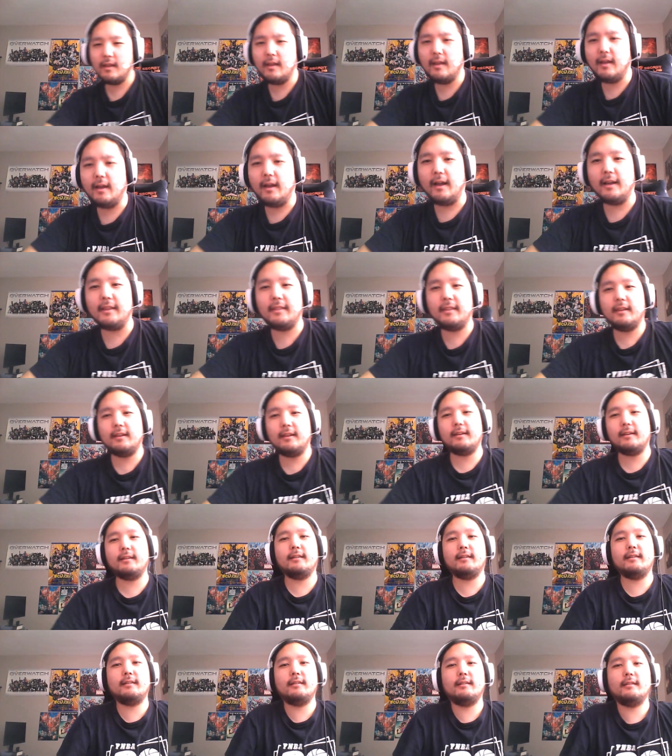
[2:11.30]
I think
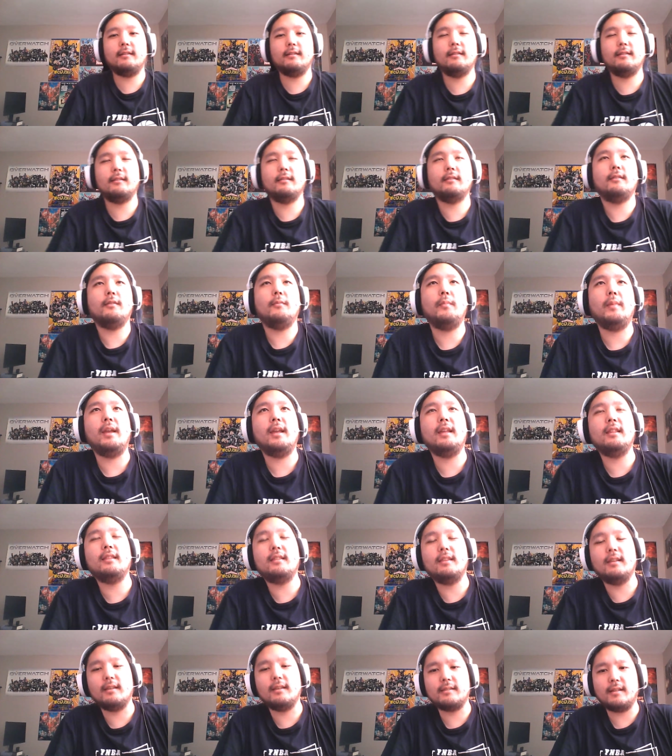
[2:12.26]
the
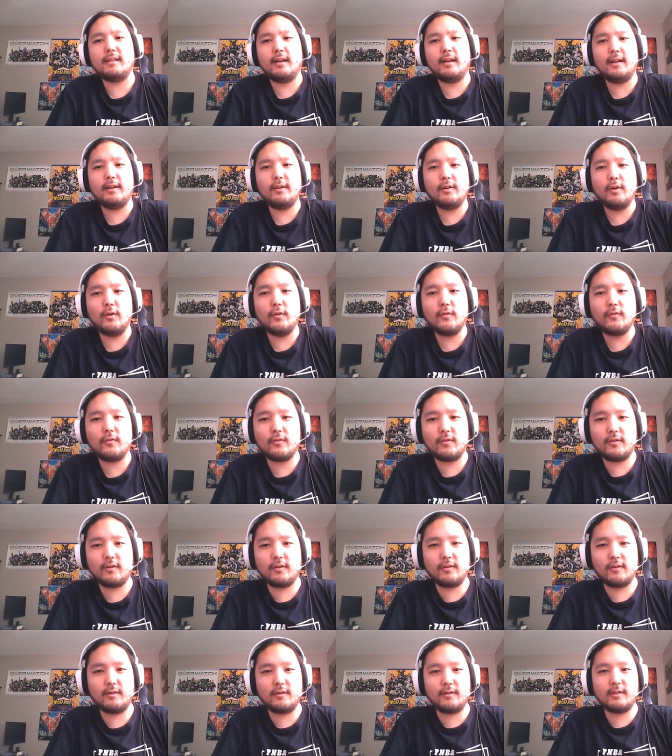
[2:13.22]
main things that I know
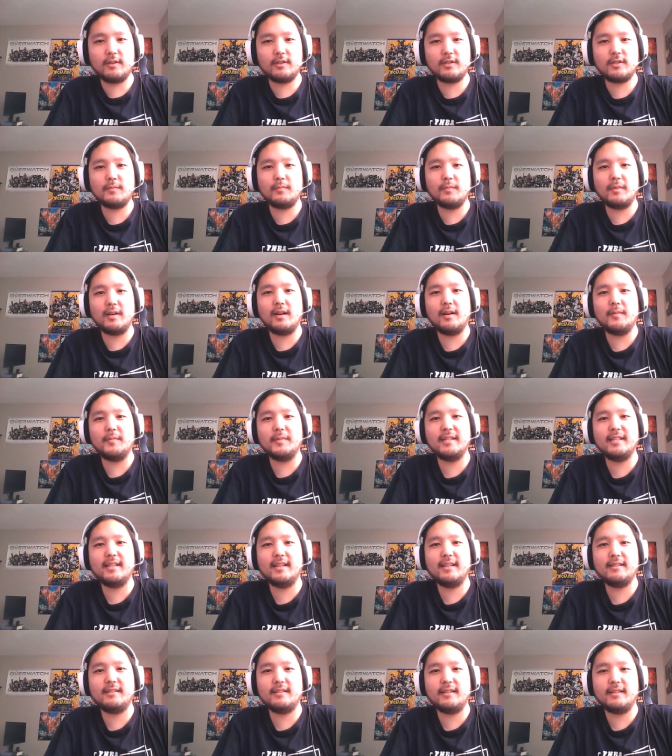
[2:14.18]
for the Shin Megami
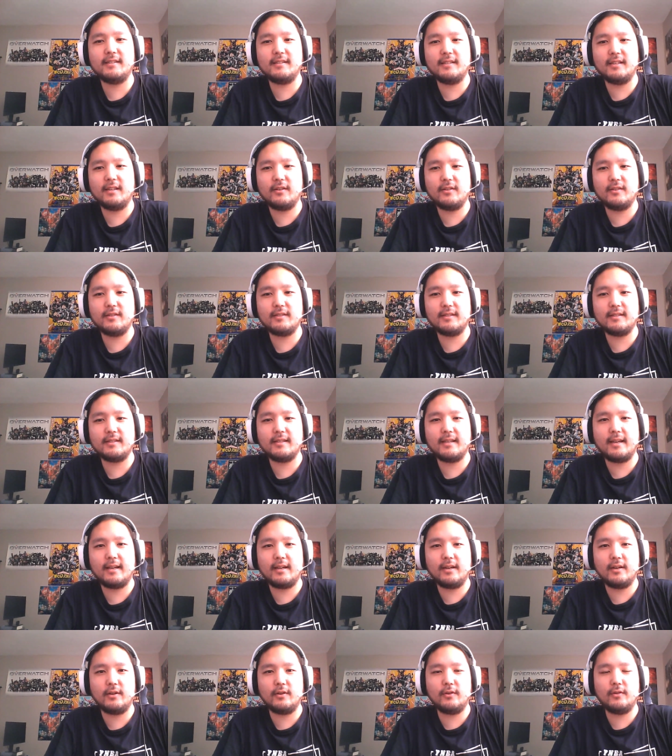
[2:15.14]
Tensei series is
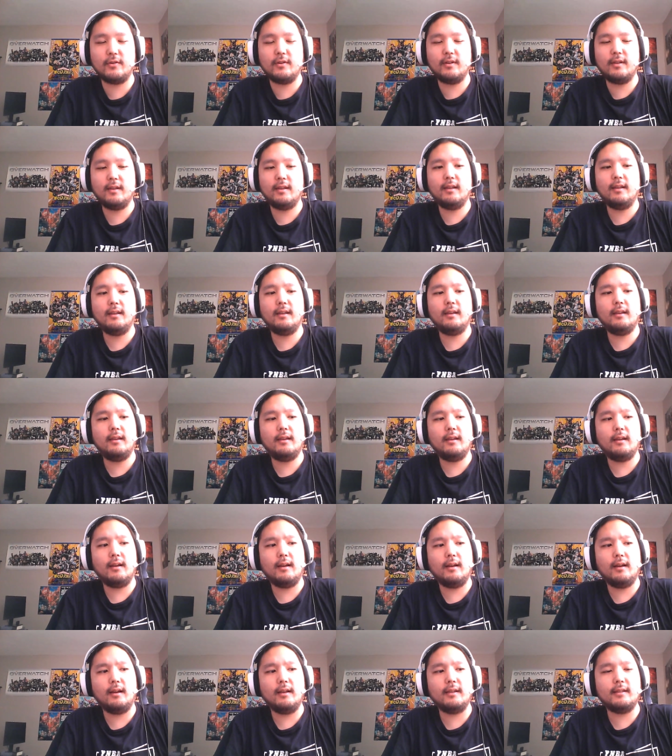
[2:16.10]
how
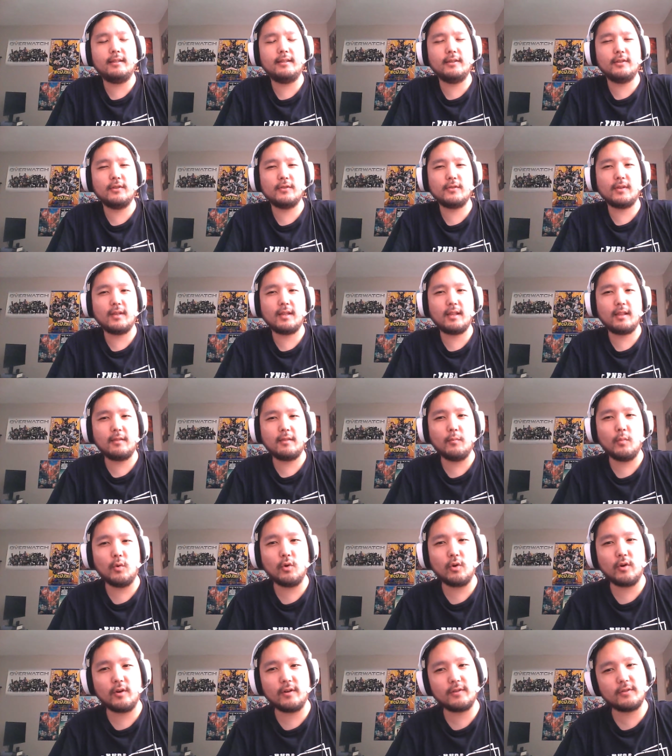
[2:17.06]
uh, it deals with
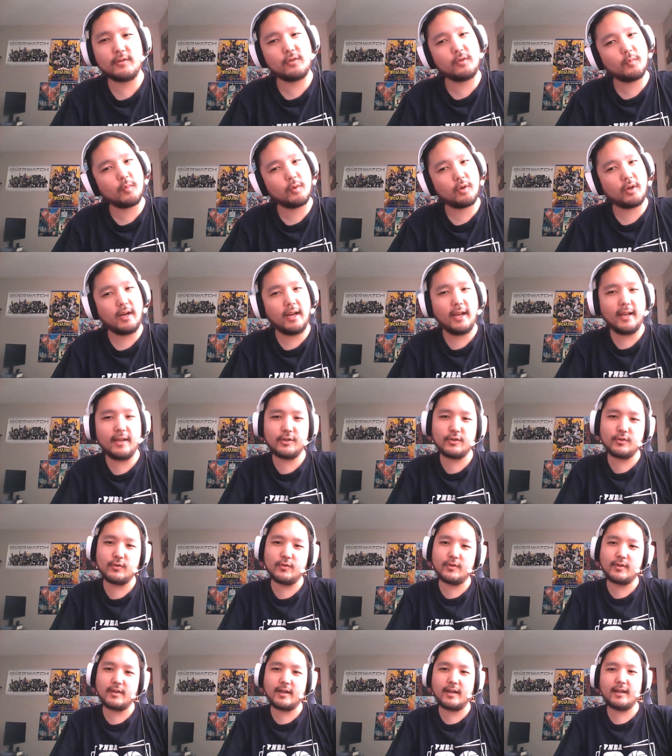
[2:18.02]
more
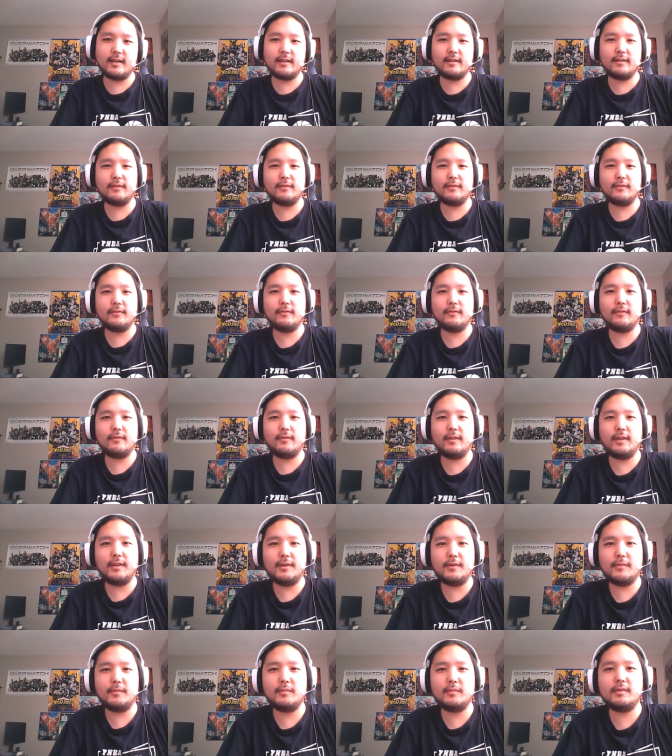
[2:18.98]
supernatural kind of
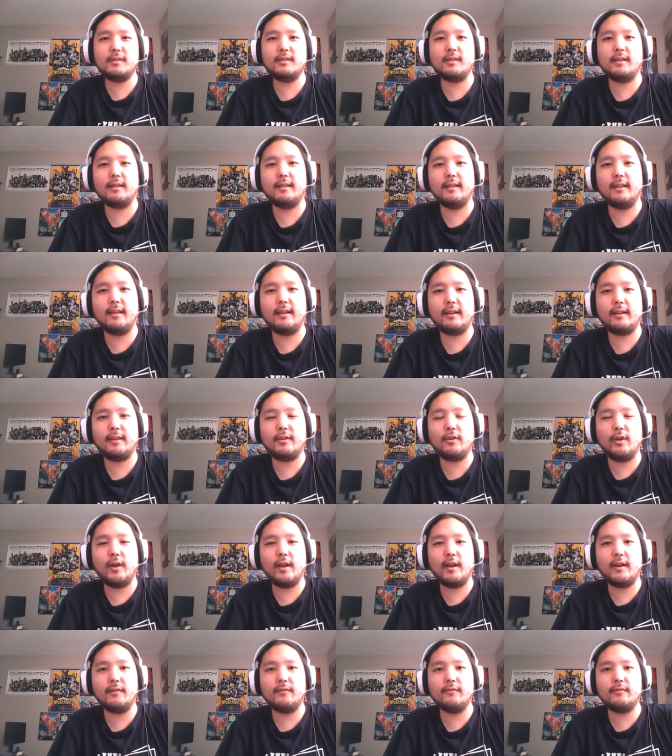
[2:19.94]
themes, and like you
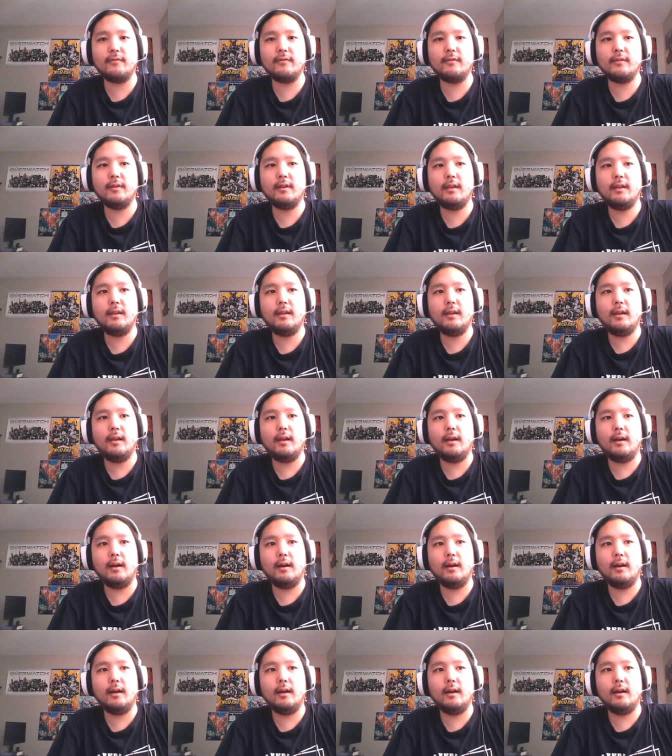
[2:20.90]
have
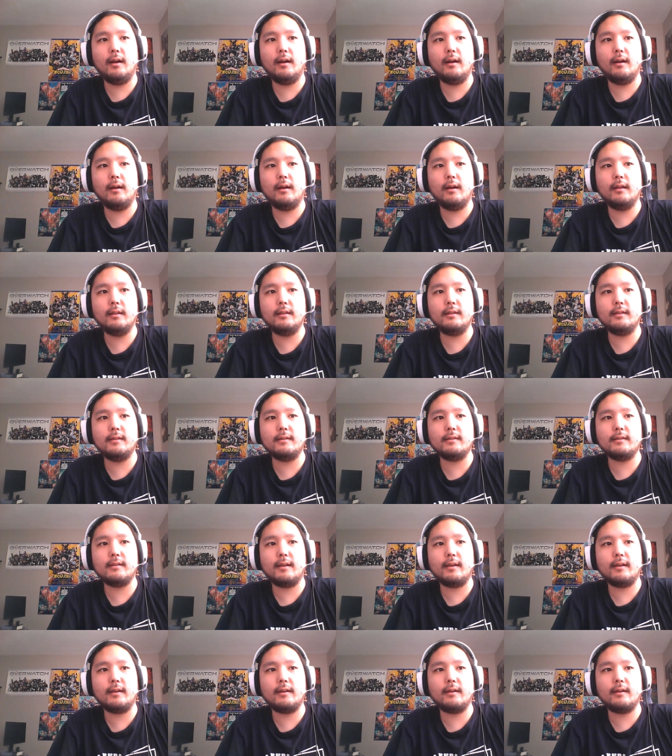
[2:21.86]
uh, these like